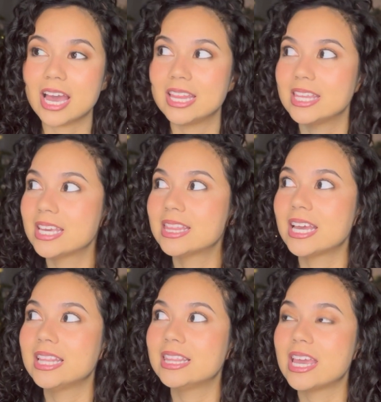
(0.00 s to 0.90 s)
I think
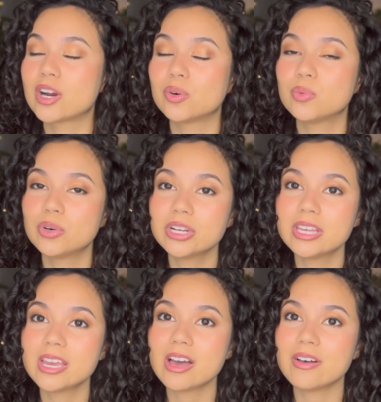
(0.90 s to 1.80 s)
that they are
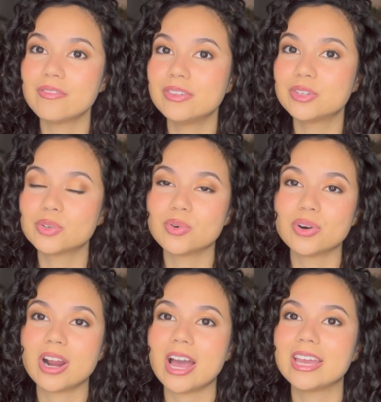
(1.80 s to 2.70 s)
worthy of the
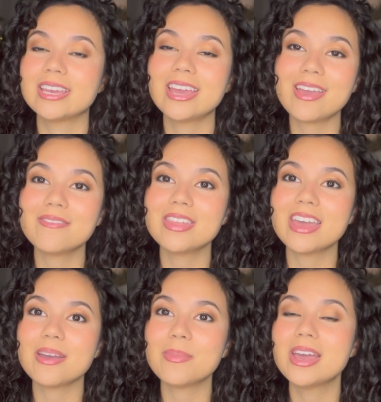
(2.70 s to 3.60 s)
score I gave
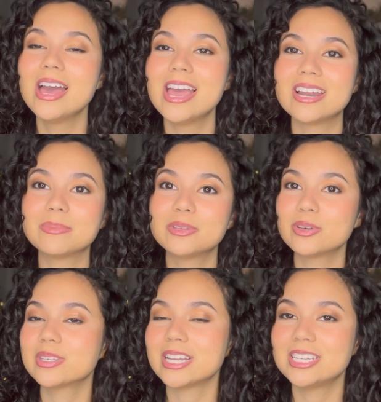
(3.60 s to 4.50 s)
them, and I'm so
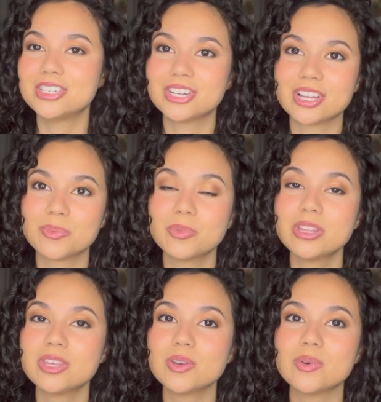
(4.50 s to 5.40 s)
excited to share them
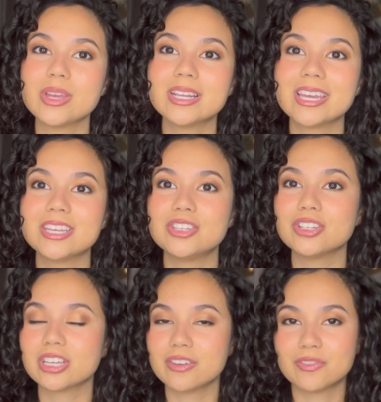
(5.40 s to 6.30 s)
with you in case you're
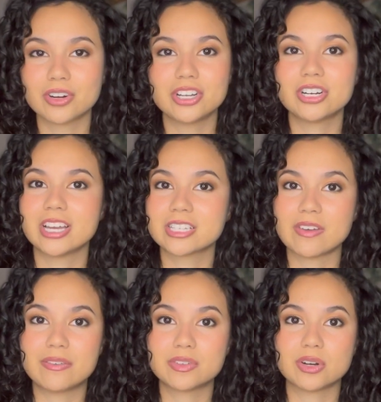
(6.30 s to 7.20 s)
looking for your next
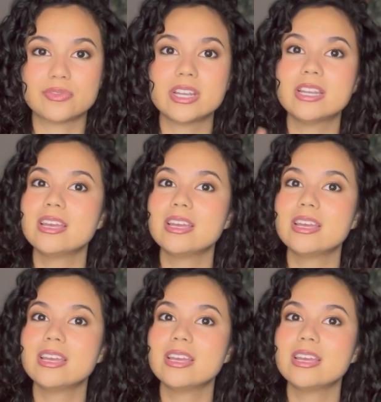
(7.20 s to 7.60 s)
5-star read.